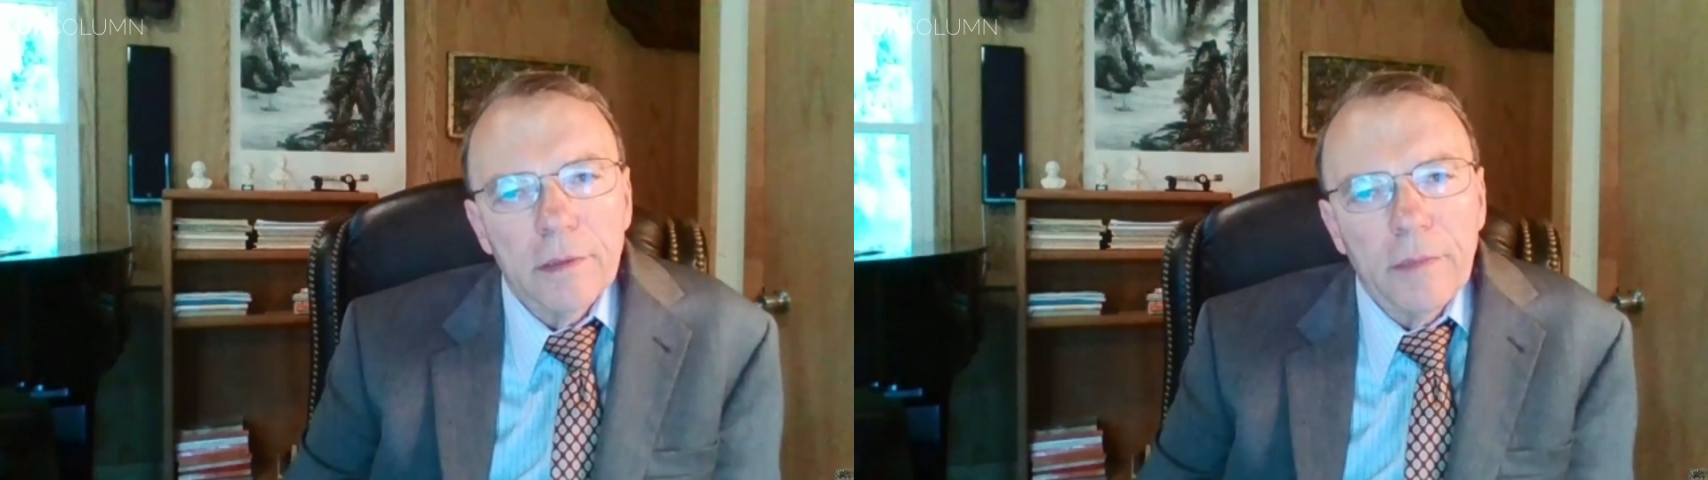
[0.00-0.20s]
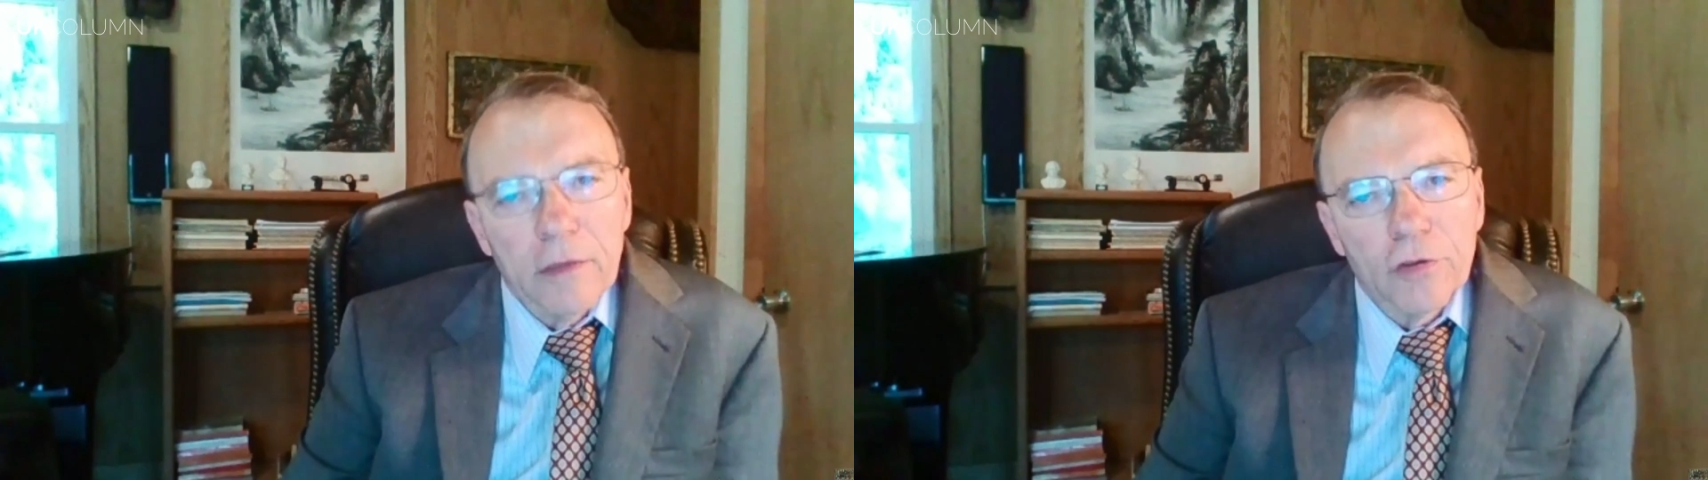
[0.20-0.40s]

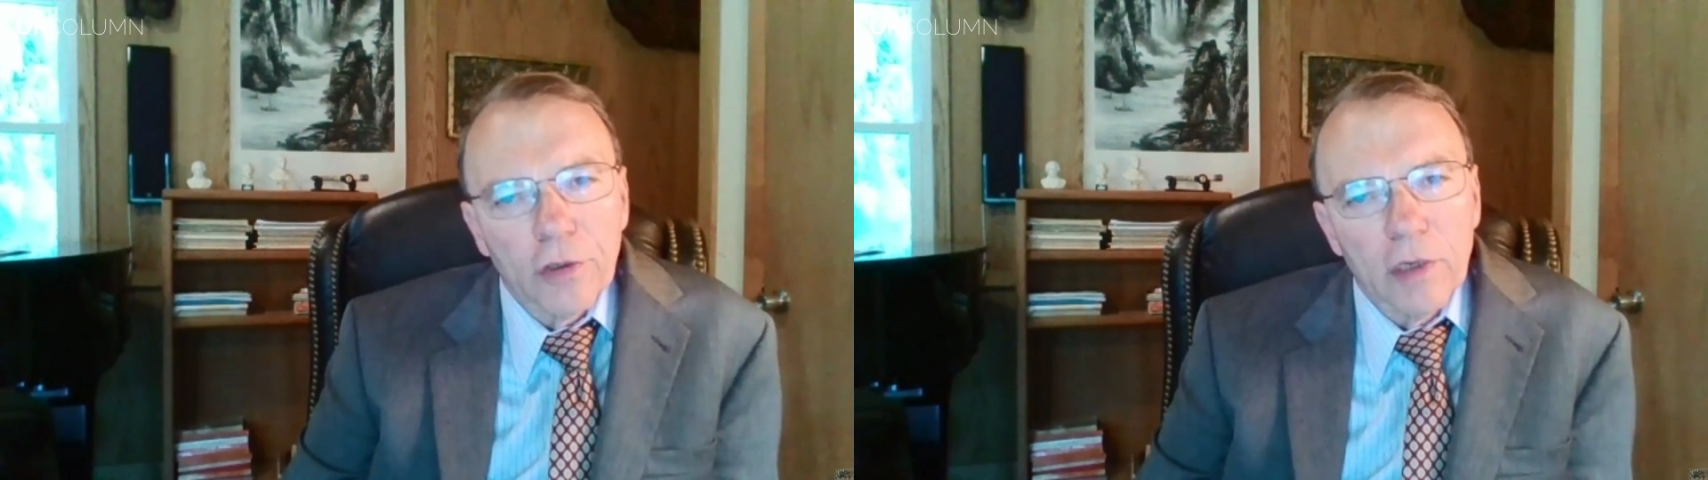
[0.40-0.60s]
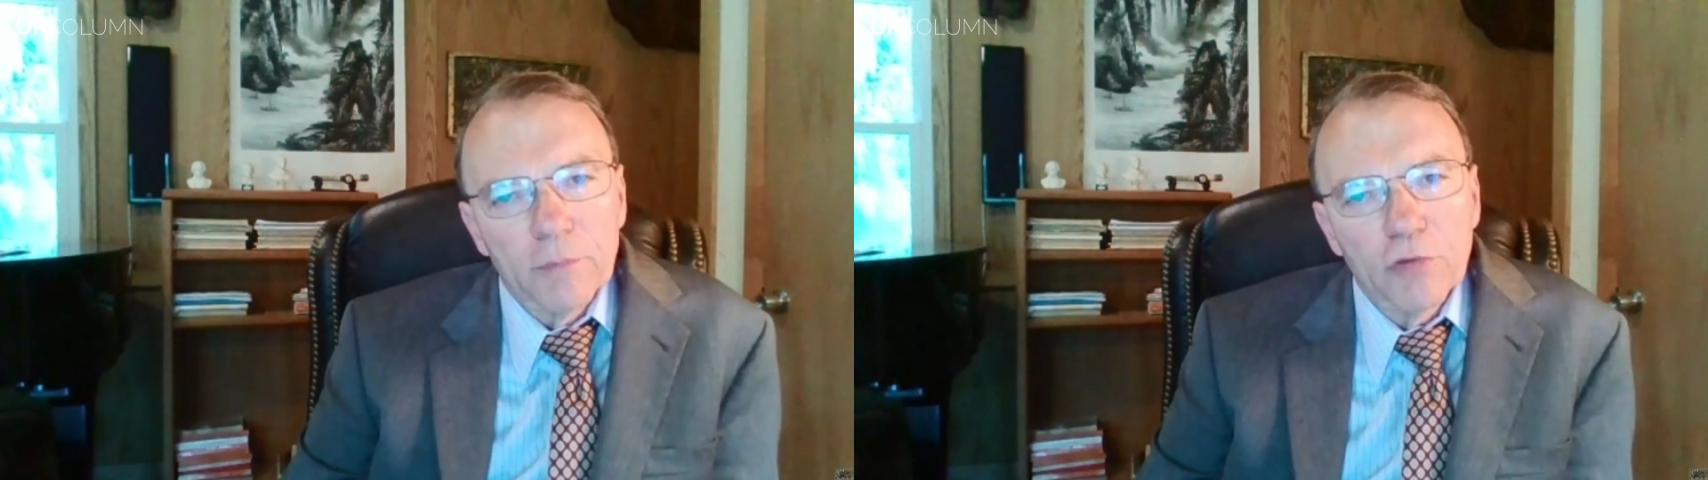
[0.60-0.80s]

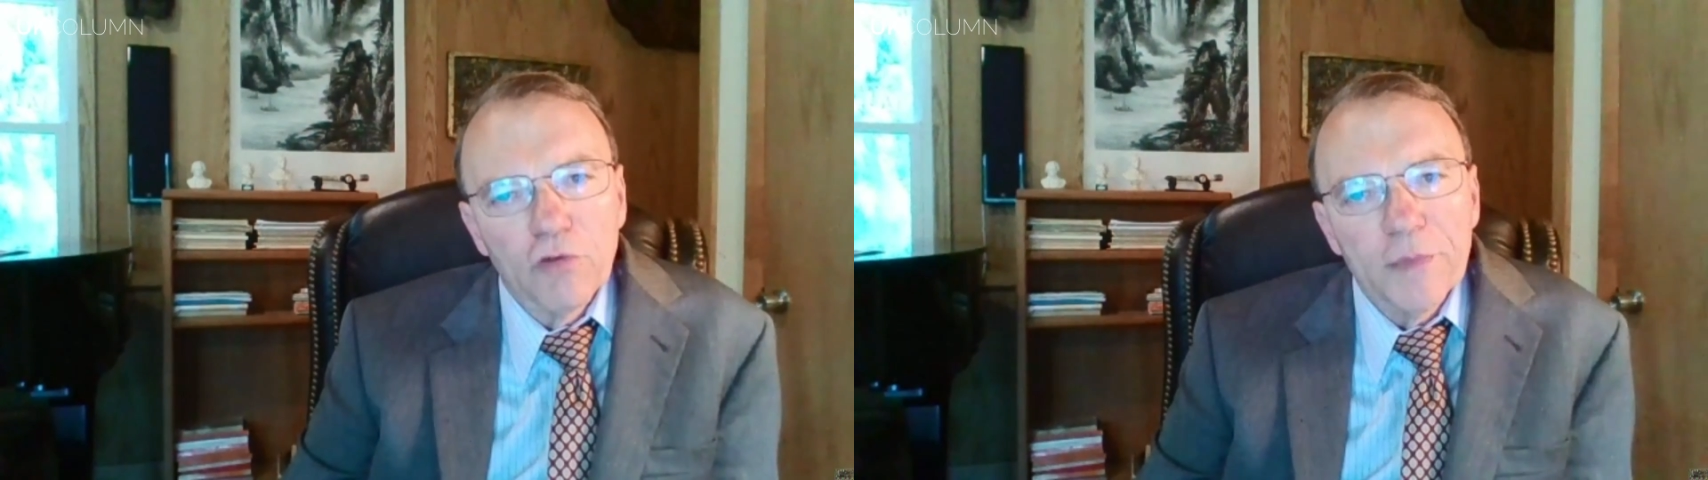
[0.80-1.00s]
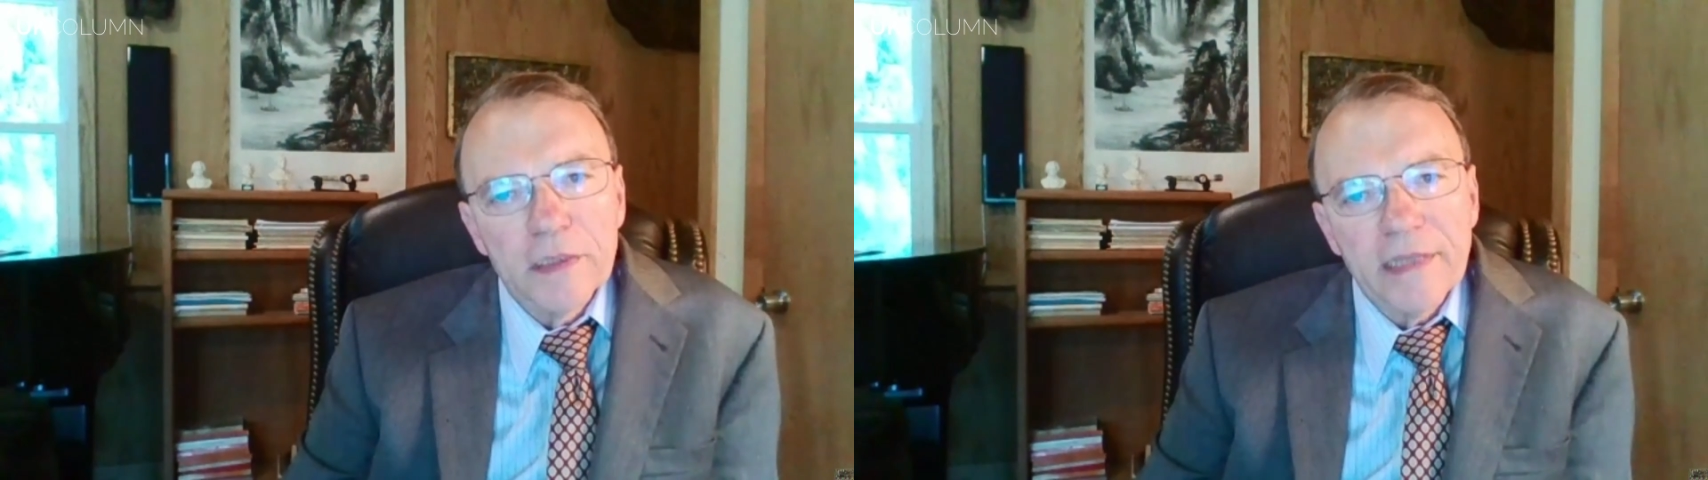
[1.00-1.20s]
internal
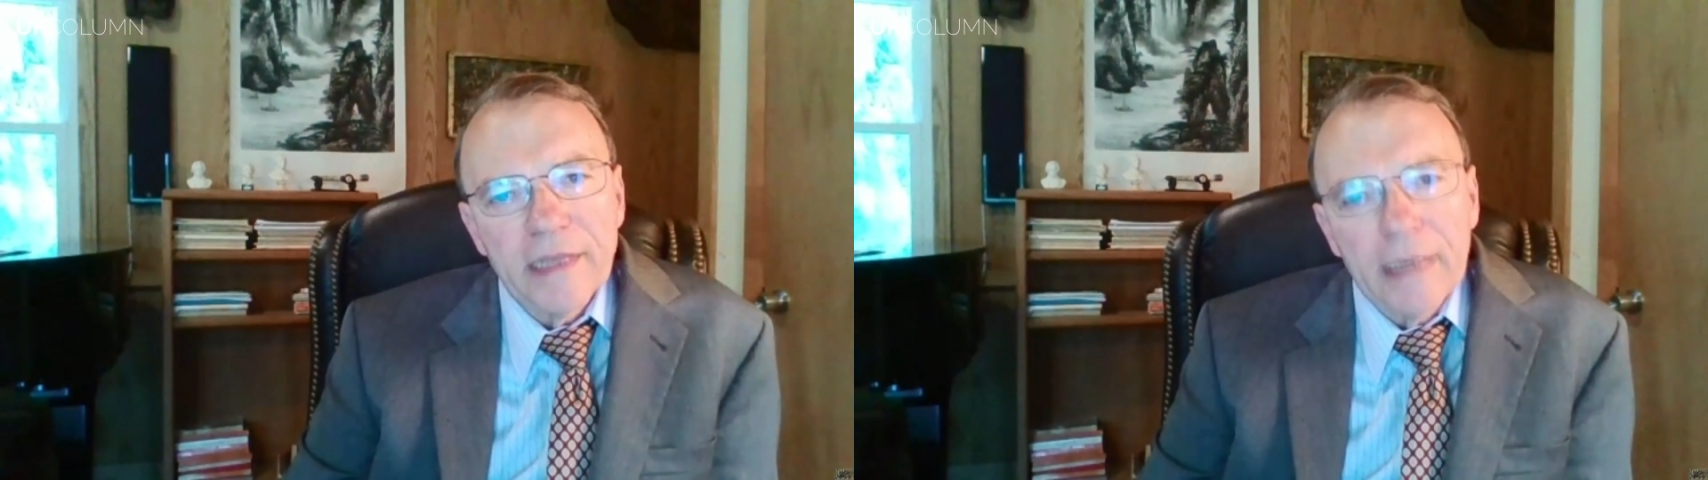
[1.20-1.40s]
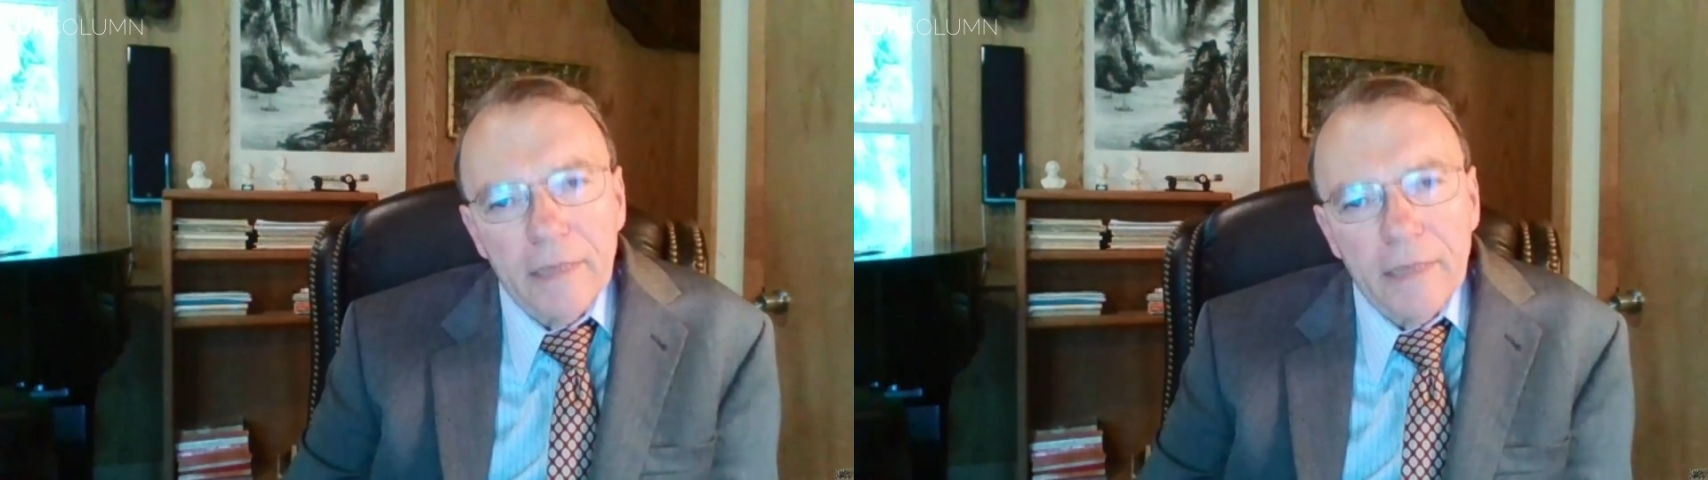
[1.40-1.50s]
improvements then,